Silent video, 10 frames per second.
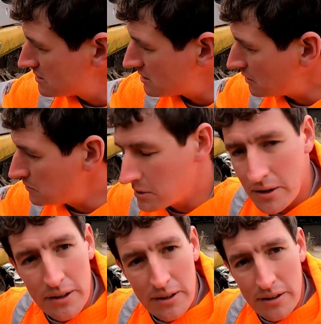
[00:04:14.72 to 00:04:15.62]
So
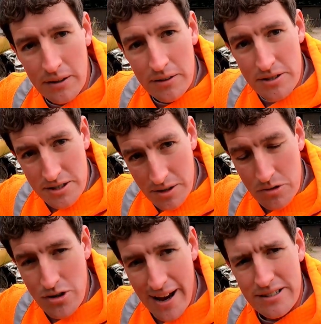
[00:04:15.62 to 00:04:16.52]

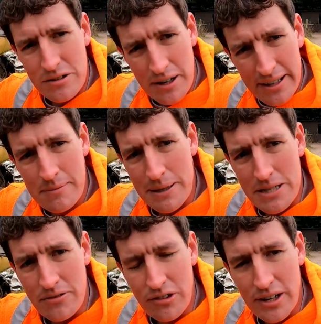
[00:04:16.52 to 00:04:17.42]
steel tracks are a little
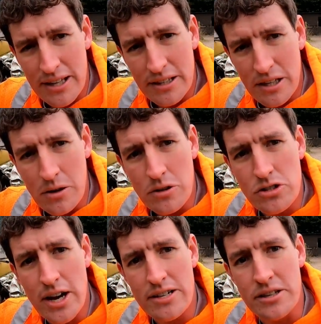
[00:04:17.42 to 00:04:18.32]
bit different in that you
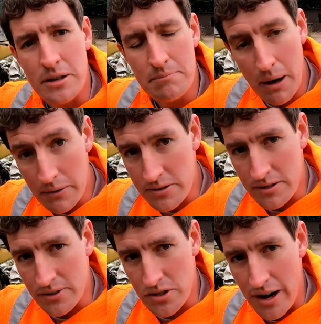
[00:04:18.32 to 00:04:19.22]
can change the
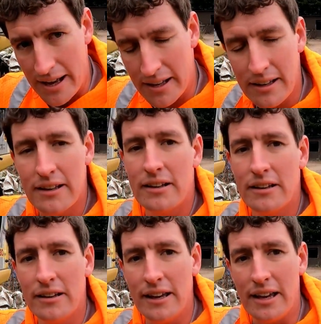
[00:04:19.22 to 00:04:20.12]
components of the track
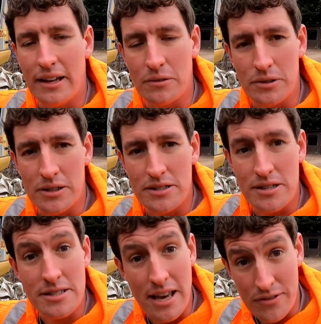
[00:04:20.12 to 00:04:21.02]
in order
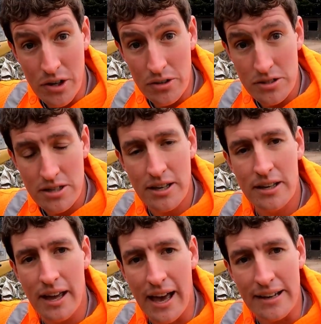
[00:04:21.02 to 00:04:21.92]
to save cost
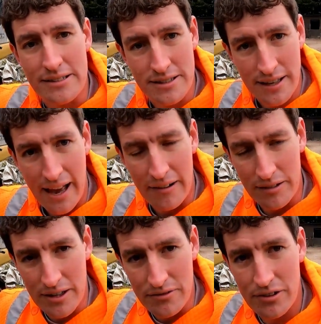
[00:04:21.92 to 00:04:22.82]
and
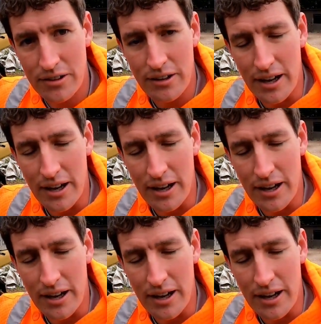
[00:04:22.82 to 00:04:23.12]
outlive